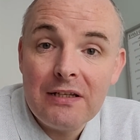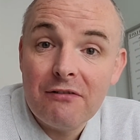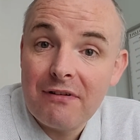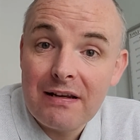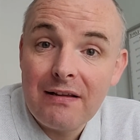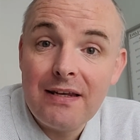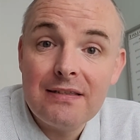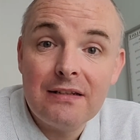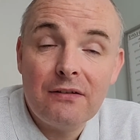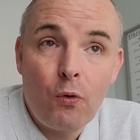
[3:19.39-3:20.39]
to realize
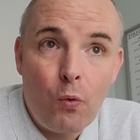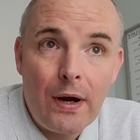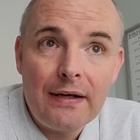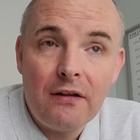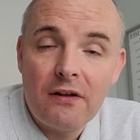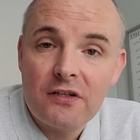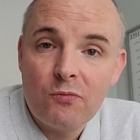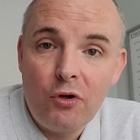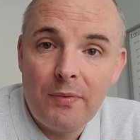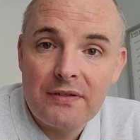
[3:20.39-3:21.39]
that quite a lot of
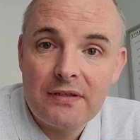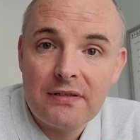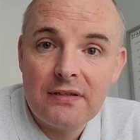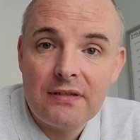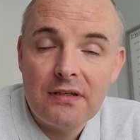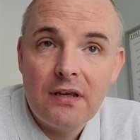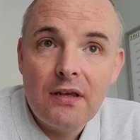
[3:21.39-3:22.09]
small businesses